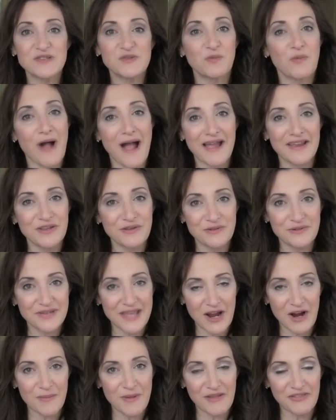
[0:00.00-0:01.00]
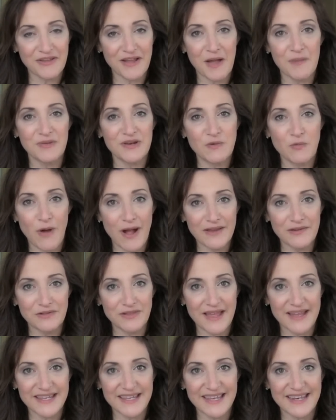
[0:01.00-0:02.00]
why you care about the company, why you
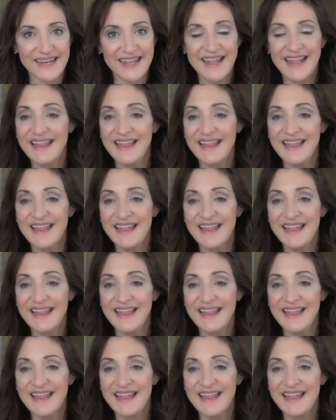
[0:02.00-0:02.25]
like it.